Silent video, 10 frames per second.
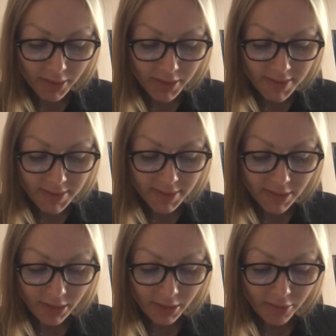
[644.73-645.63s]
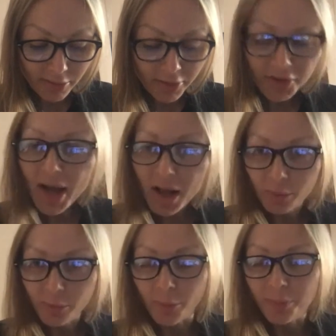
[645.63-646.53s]
is uh, very
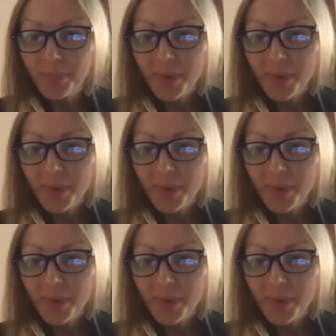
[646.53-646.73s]
helpful